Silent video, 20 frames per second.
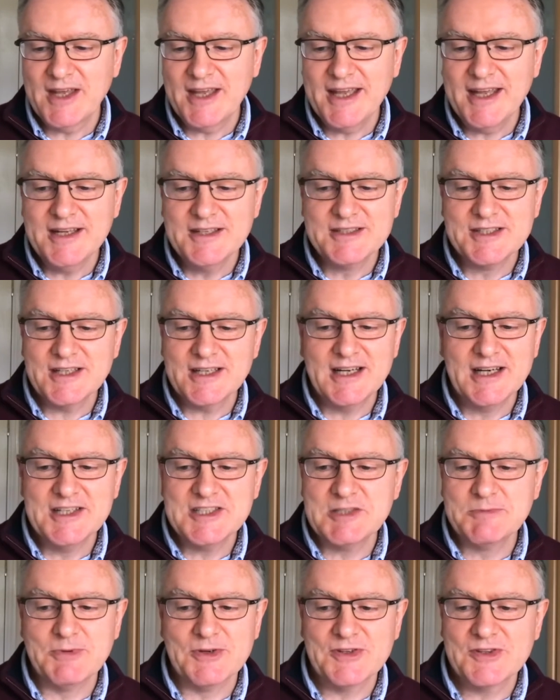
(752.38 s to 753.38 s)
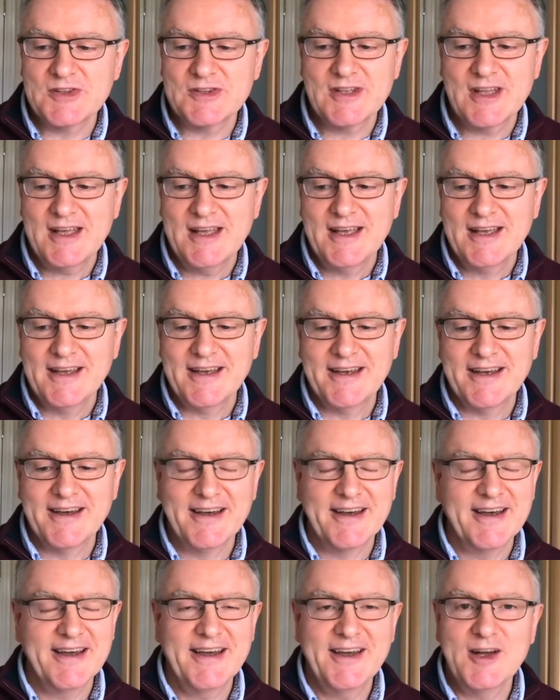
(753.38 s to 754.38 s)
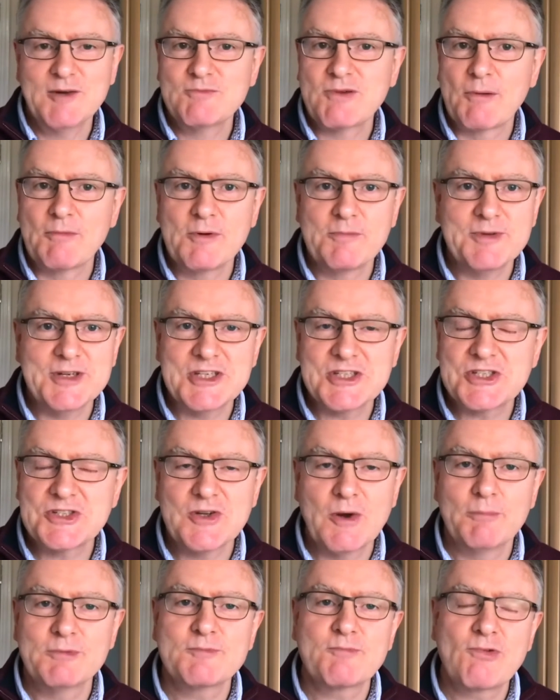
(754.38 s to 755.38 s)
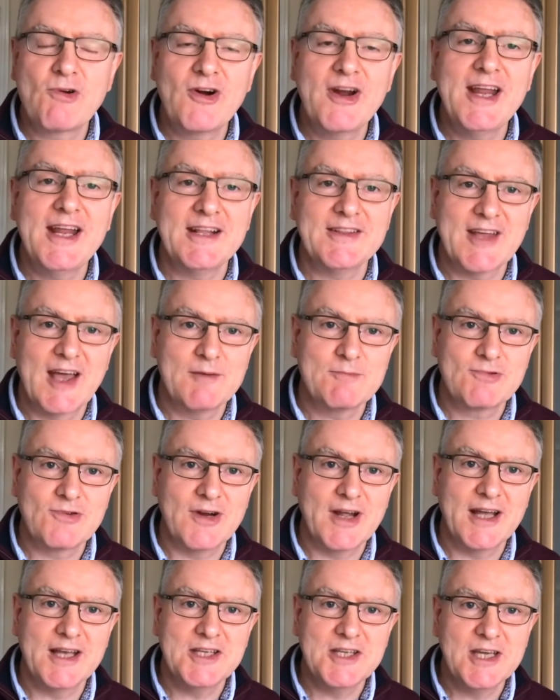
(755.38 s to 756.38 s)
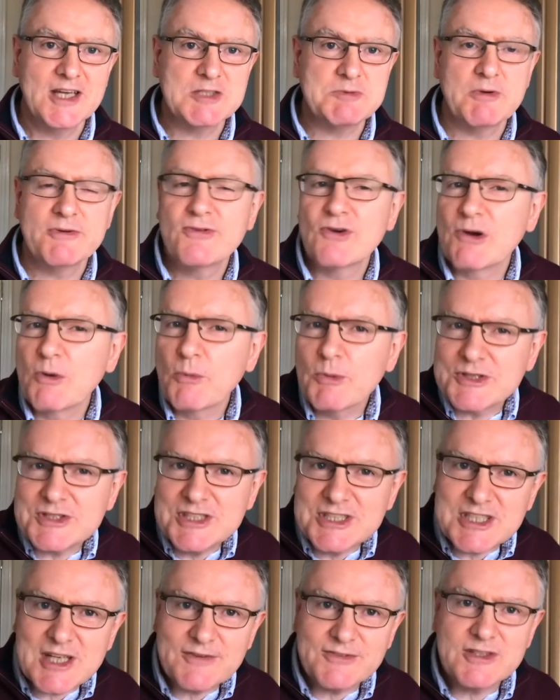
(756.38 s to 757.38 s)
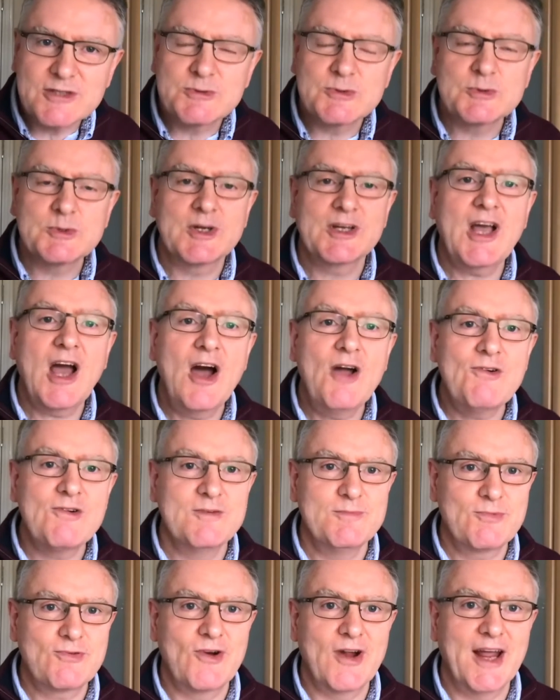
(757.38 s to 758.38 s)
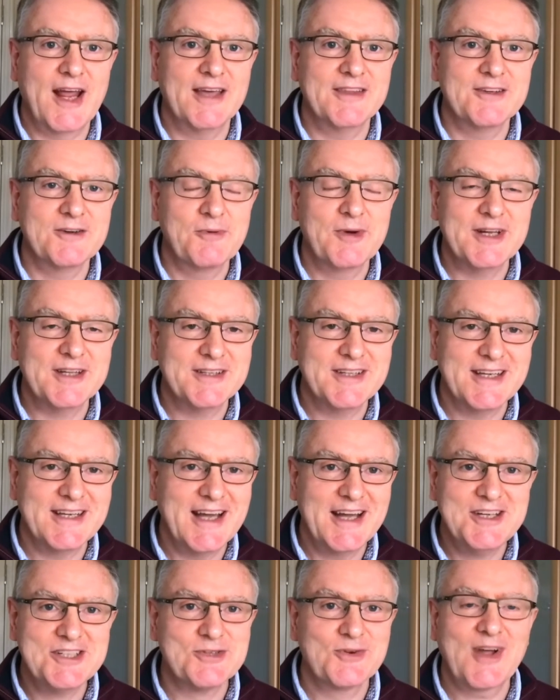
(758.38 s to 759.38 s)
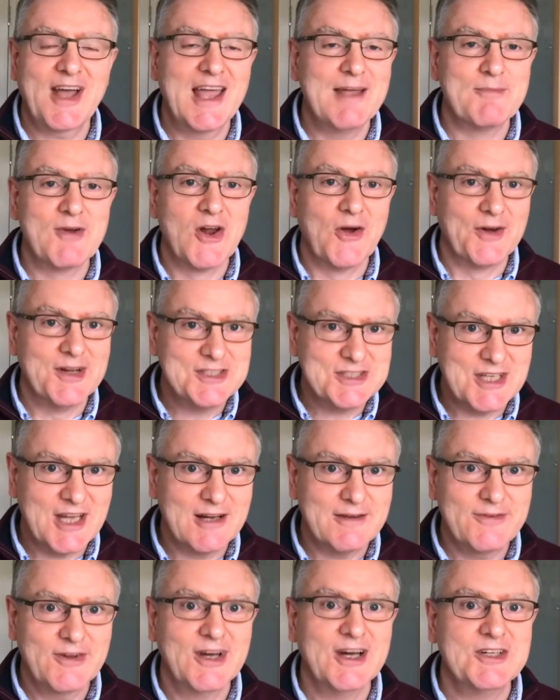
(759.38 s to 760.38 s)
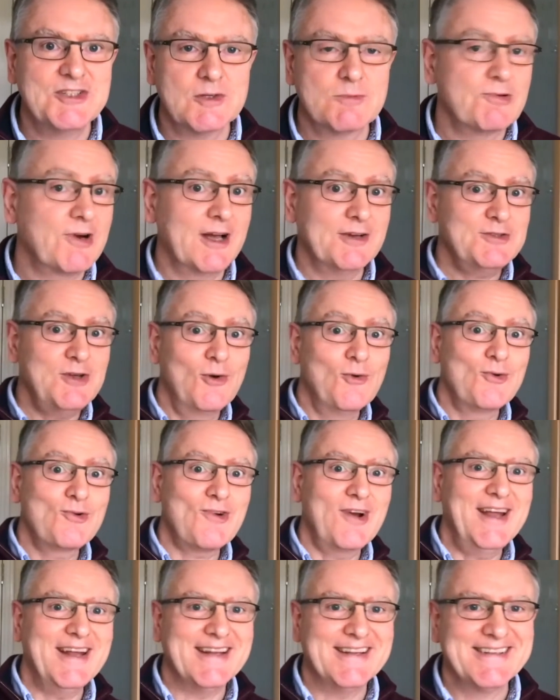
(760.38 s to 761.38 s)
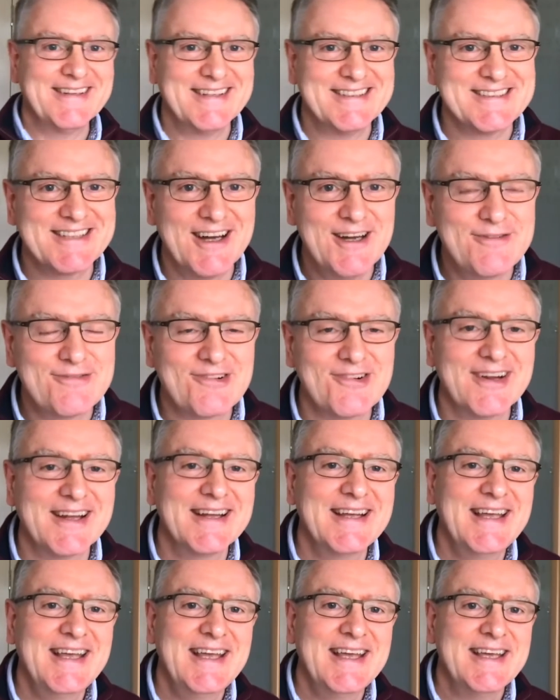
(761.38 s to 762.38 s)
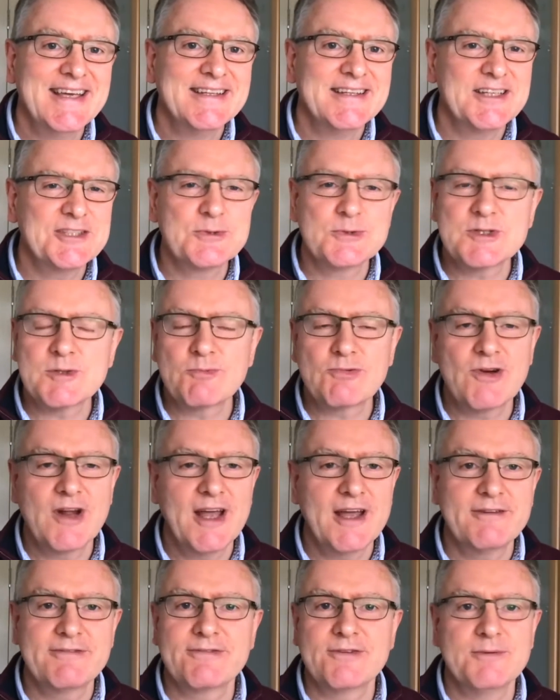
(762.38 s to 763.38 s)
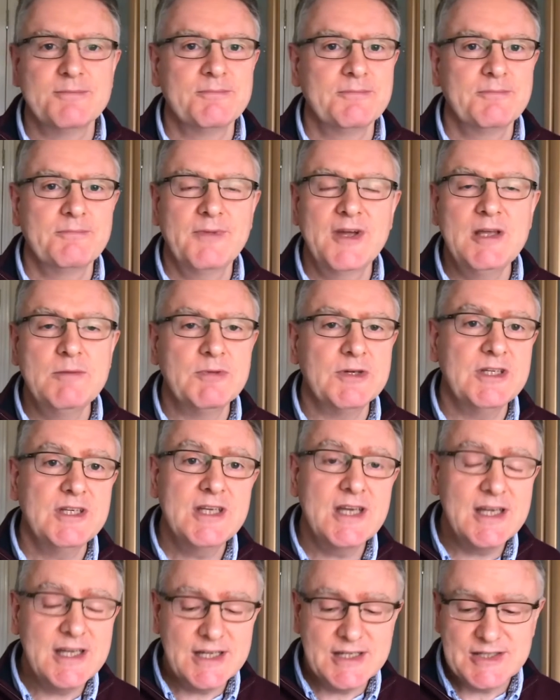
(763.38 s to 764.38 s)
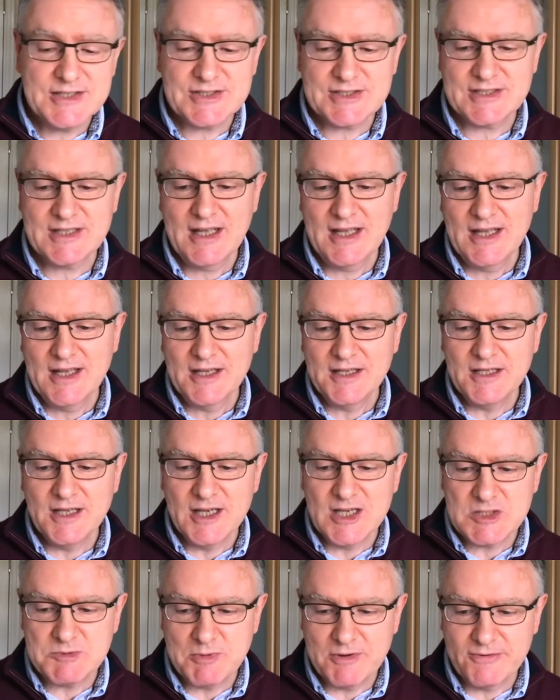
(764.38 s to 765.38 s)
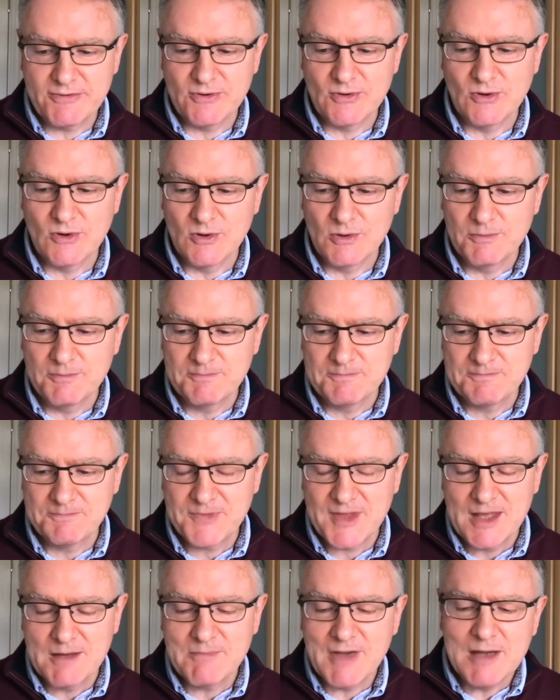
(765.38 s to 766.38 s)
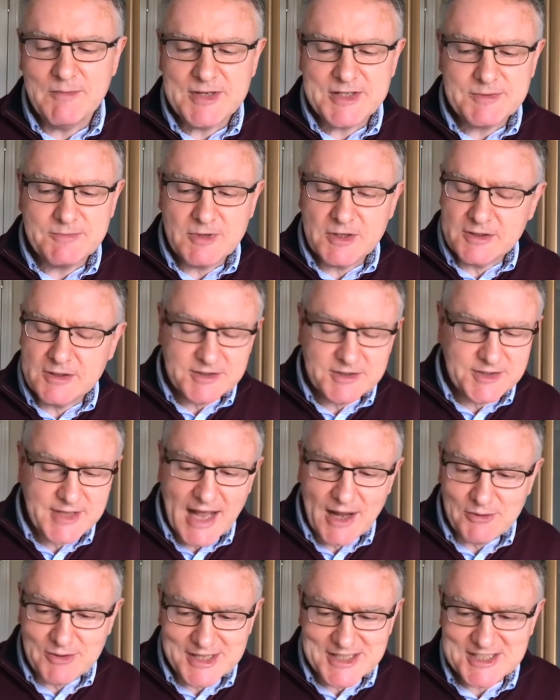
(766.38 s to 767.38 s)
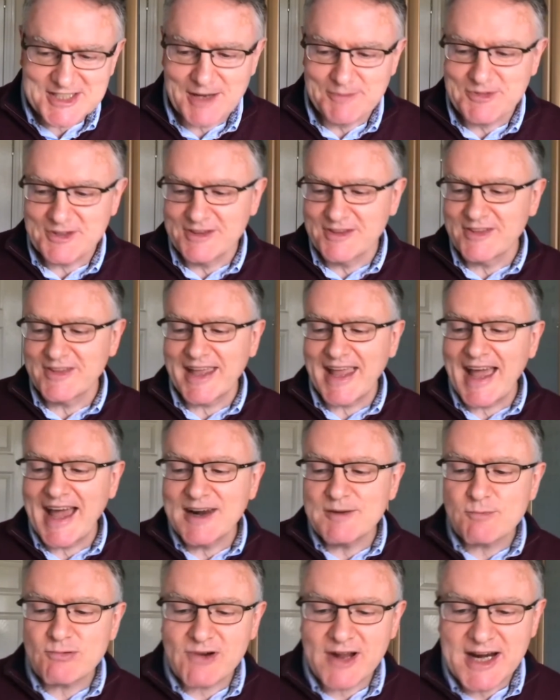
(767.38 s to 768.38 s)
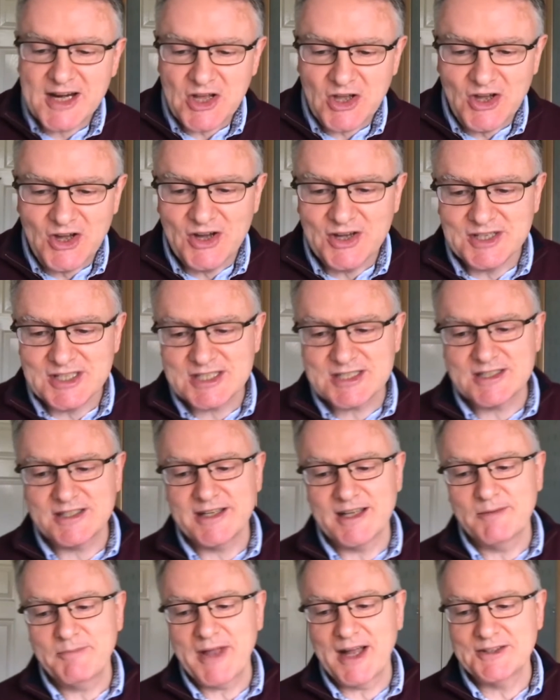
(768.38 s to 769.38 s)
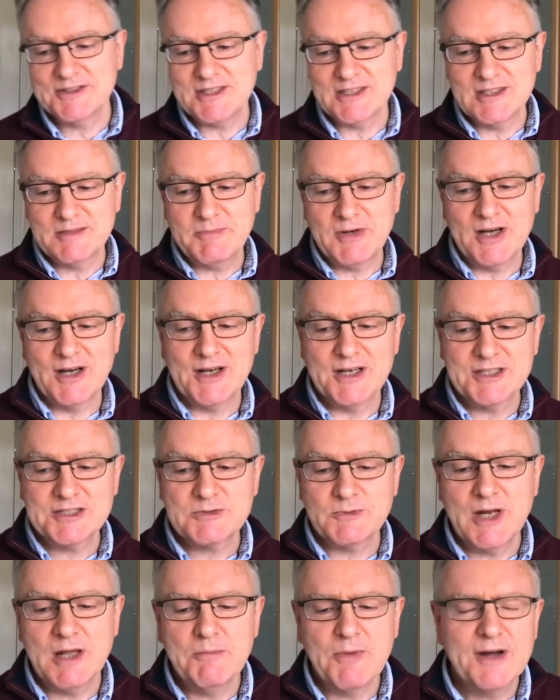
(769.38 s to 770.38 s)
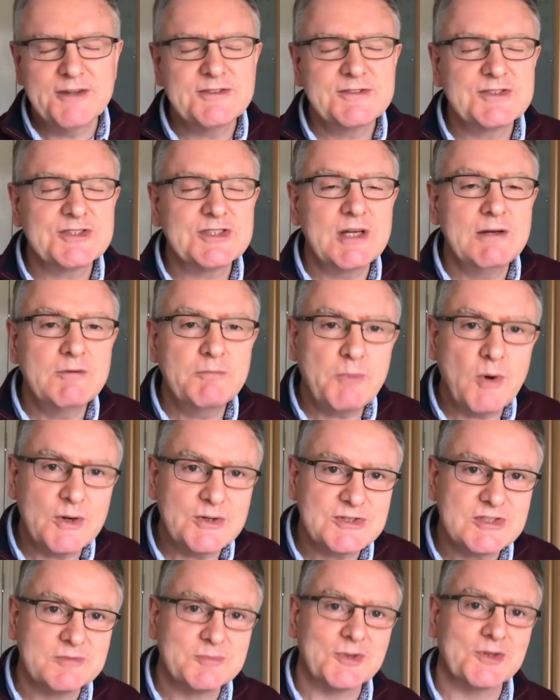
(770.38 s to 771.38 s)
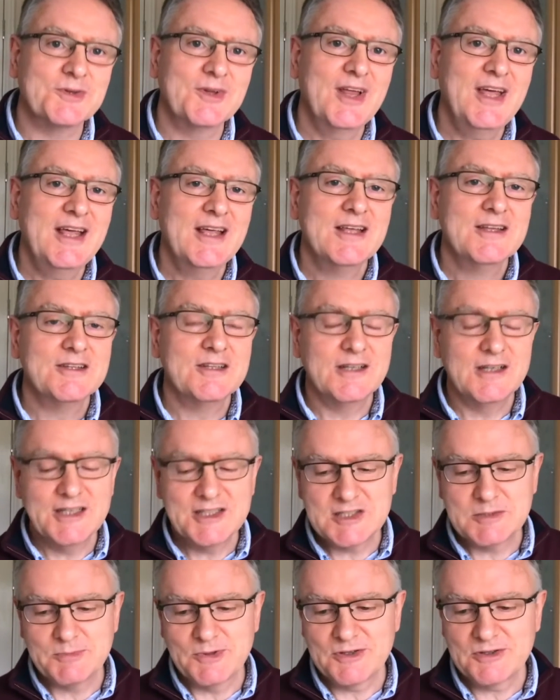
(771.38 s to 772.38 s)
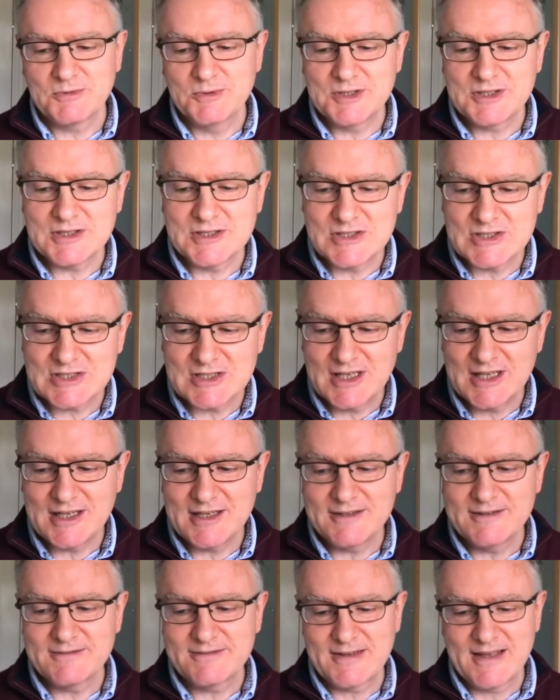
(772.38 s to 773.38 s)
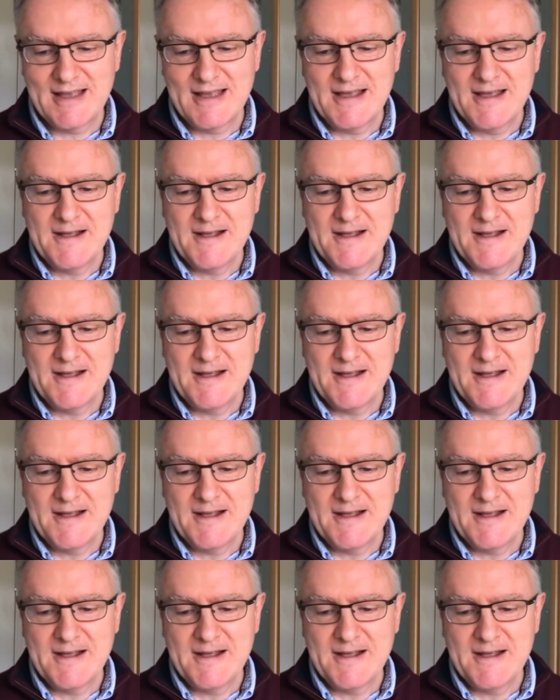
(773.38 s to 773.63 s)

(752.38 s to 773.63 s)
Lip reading: he and Elizabeth had probably stopped praying that prayer years before. It wasn't as if this was a current prayer, that when the angel came along and said, "I've heard your prayers, oh great, let's go for it." This was a prayer from maybe years before. Maybe, doubtless, something that they had prayed earnestly about in the past, when it might have seemed possible that Elizabeth would conceive.